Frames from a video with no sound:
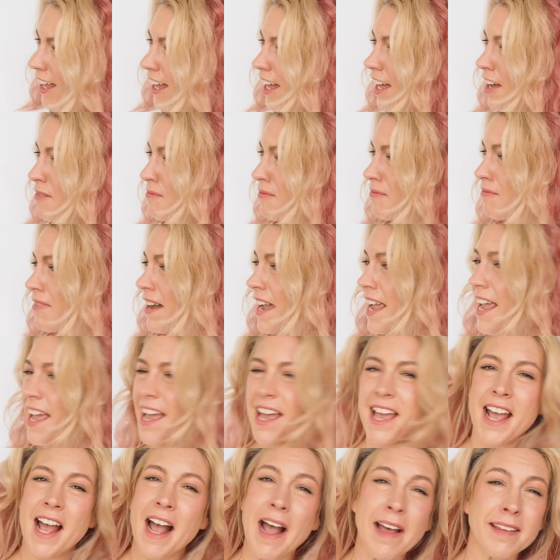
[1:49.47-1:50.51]
My
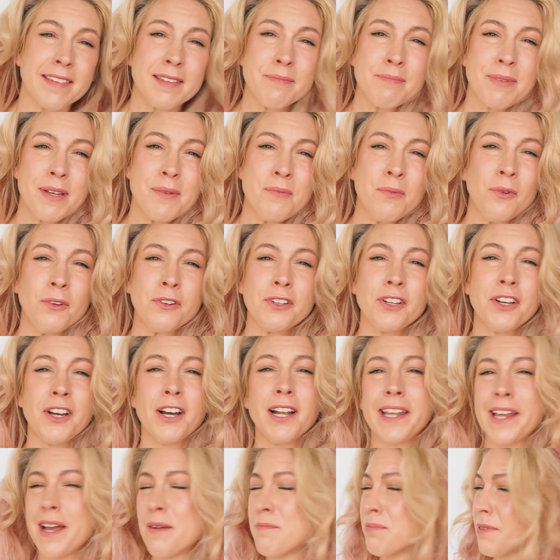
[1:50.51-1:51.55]
hair hasn't been worn
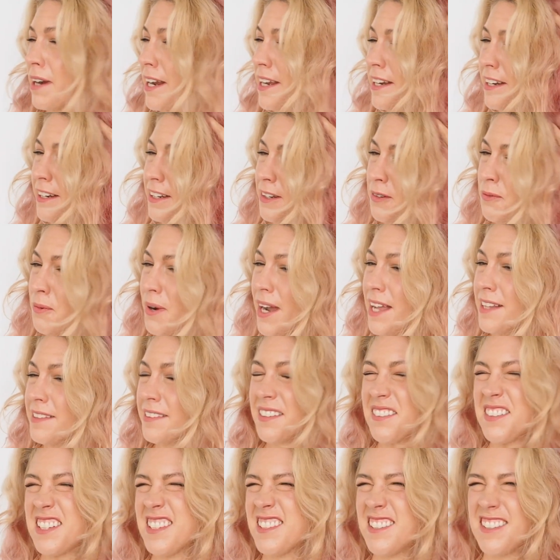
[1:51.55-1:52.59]
curly, I braided it wet,
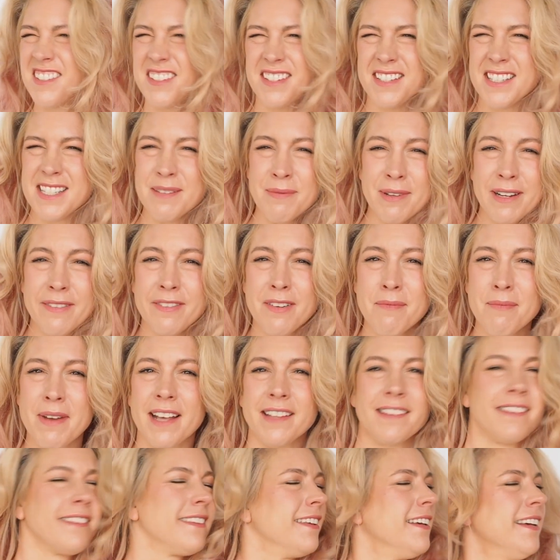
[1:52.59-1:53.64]
so it's just a bit of a
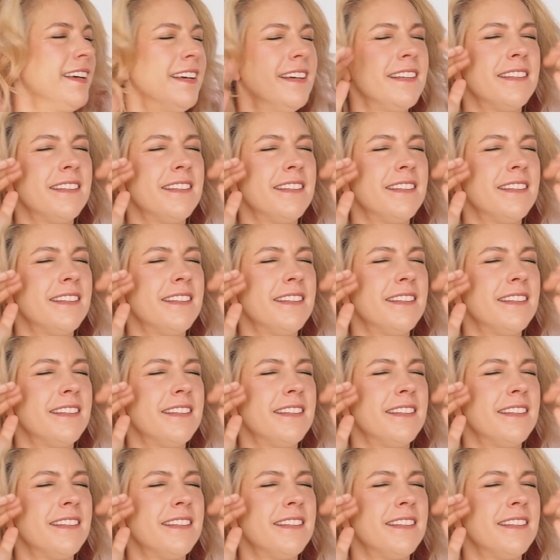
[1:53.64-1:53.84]
mess.